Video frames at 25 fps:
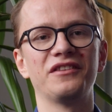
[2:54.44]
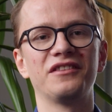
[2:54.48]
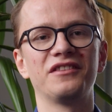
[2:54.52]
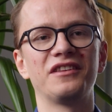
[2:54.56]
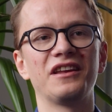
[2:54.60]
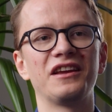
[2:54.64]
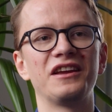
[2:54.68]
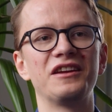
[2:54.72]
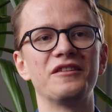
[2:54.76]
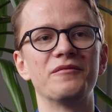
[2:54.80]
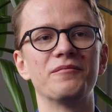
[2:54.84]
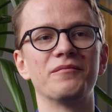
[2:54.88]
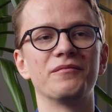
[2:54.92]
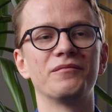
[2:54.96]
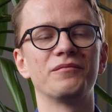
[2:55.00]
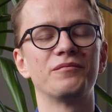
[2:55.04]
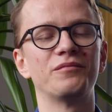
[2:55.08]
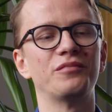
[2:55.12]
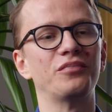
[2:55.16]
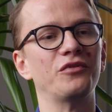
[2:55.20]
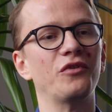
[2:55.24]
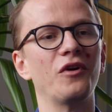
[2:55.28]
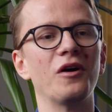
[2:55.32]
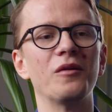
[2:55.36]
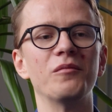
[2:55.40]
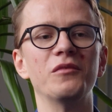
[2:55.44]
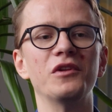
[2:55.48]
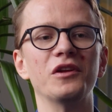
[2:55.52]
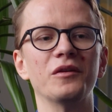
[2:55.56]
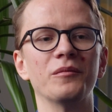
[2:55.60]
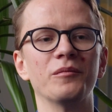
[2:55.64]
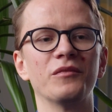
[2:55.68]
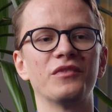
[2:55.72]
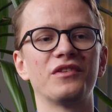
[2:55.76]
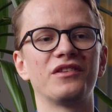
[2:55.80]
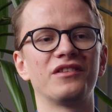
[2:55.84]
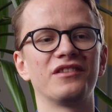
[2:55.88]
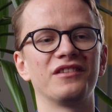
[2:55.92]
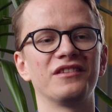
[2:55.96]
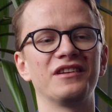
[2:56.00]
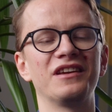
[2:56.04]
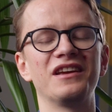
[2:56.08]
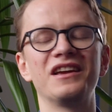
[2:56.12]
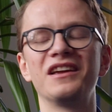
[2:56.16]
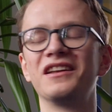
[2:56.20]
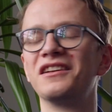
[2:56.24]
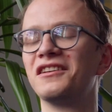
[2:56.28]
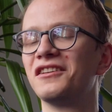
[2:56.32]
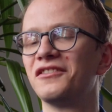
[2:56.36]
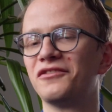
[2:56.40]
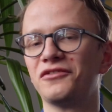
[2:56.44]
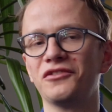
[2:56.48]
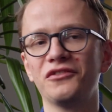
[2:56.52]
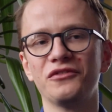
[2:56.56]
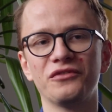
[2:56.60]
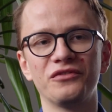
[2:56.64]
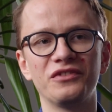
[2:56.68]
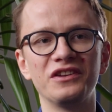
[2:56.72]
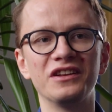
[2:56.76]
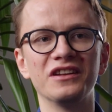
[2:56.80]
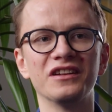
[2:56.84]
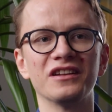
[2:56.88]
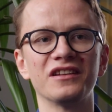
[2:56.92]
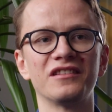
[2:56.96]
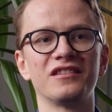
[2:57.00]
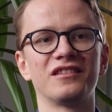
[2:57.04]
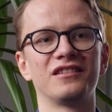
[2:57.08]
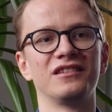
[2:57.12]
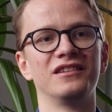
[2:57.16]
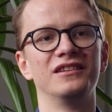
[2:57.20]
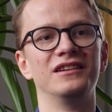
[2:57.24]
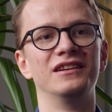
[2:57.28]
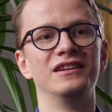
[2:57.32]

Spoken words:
the same problems in different fields,